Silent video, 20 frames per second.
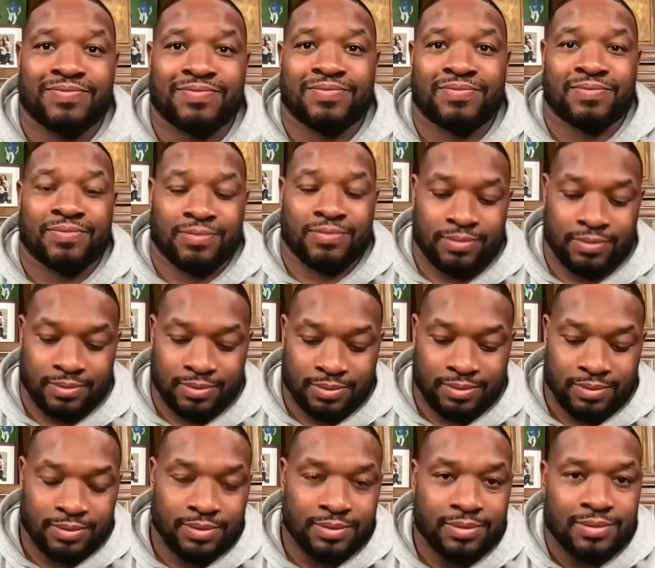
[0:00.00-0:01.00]

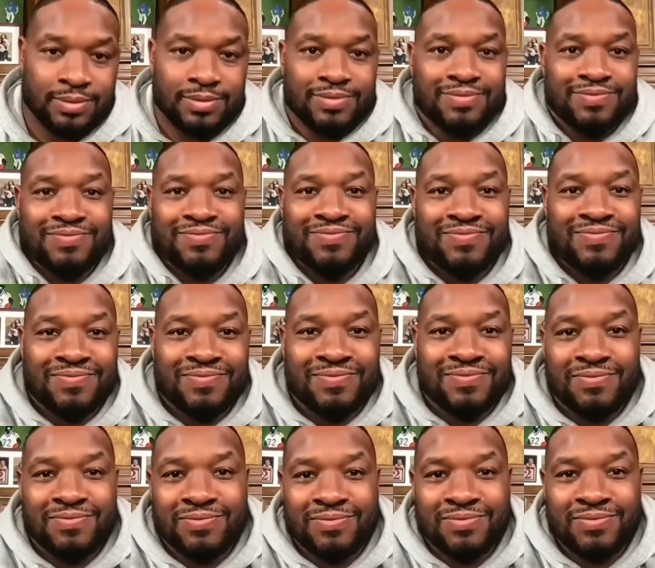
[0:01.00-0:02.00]

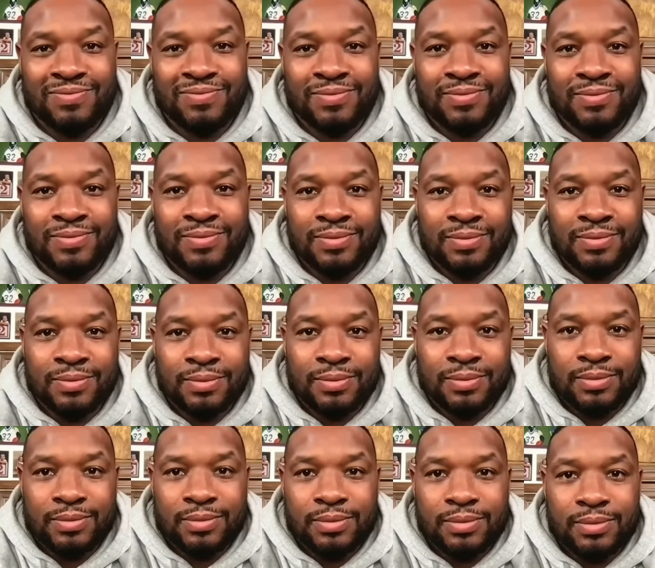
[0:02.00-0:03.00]

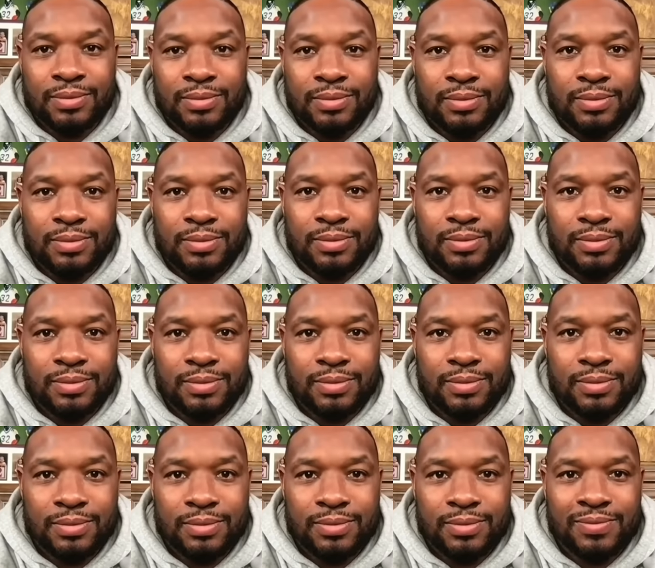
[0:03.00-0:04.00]

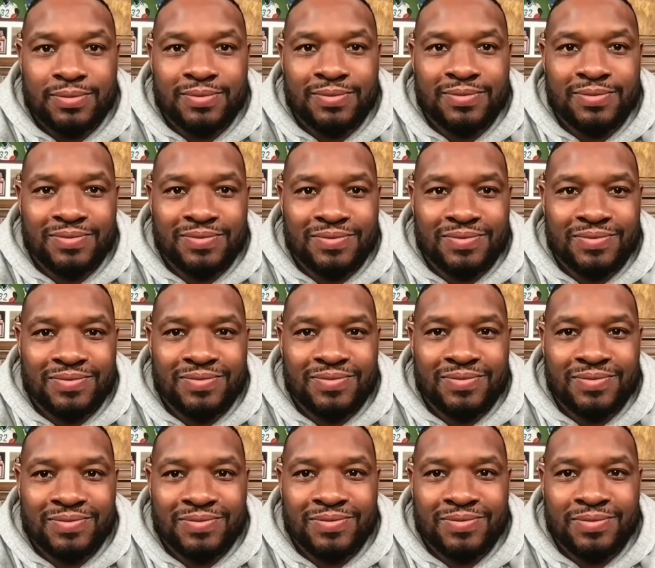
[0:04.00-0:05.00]

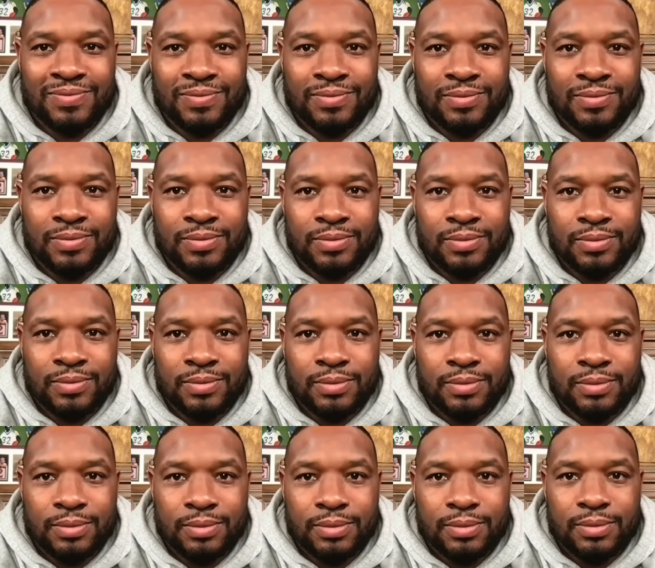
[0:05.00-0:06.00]

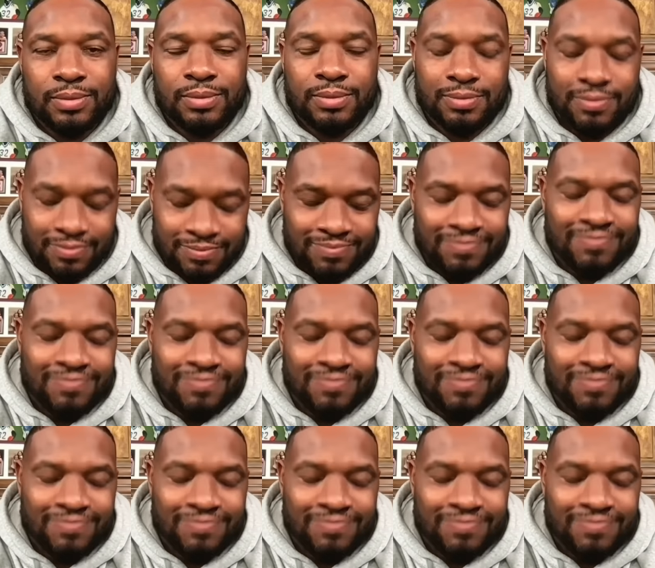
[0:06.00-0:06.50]
(silent)